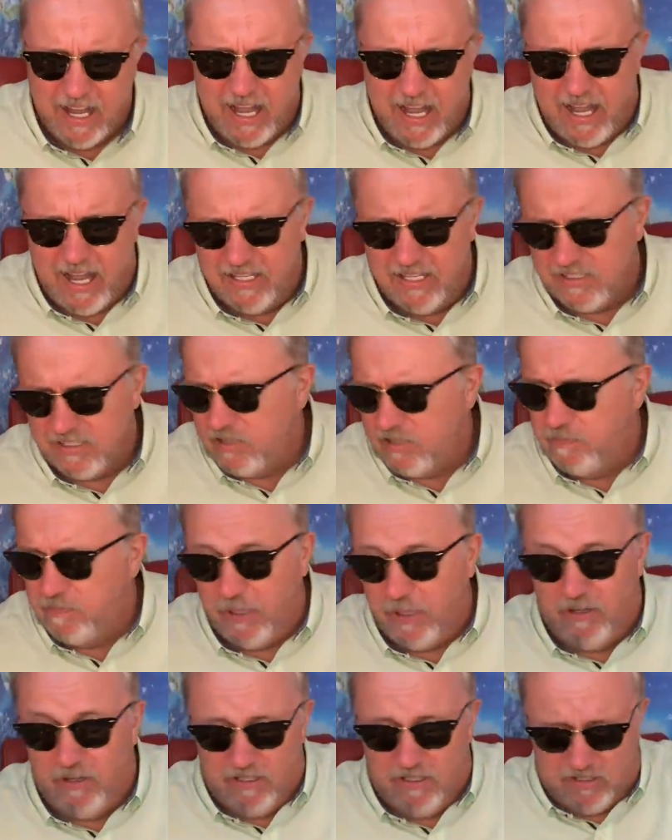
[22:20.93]
and
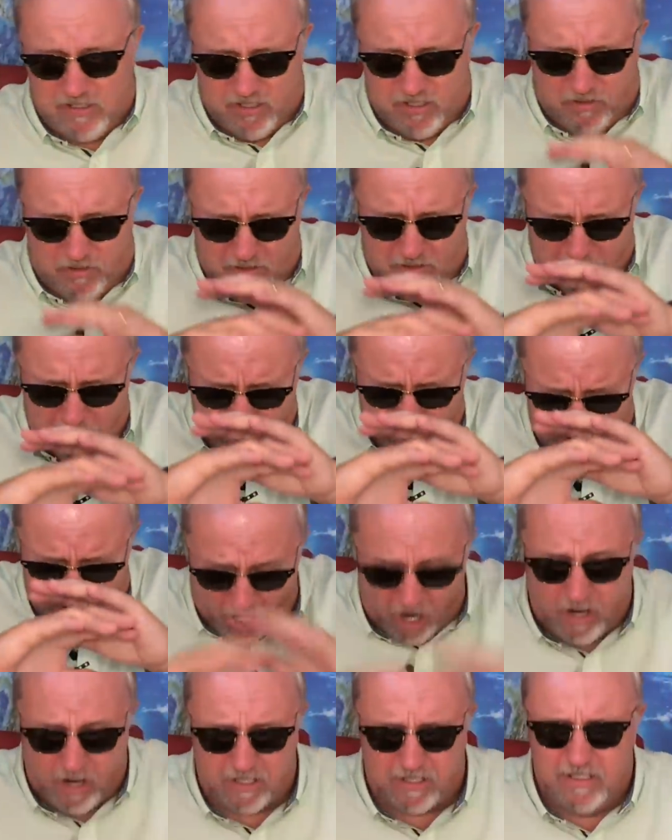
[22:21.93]
spiritual
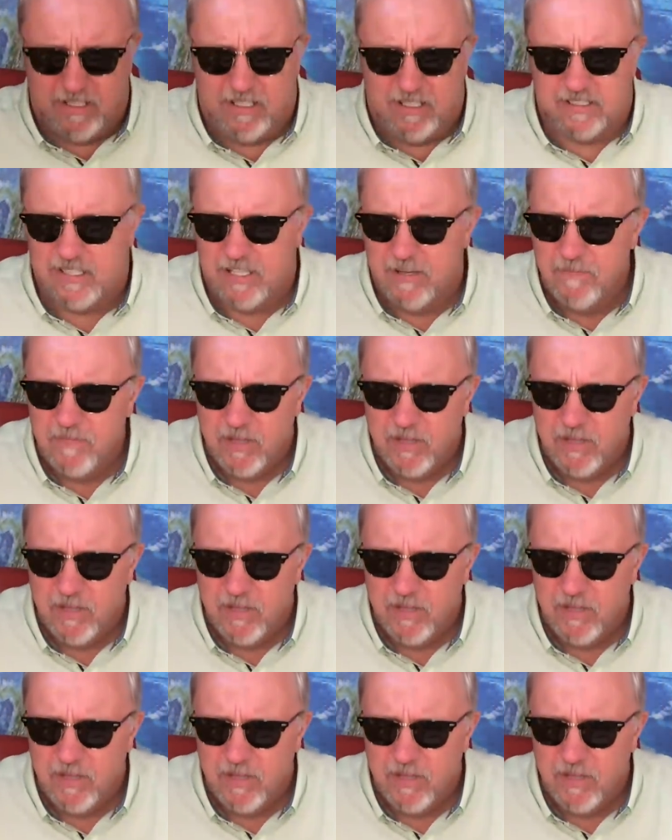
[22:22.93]
darkness.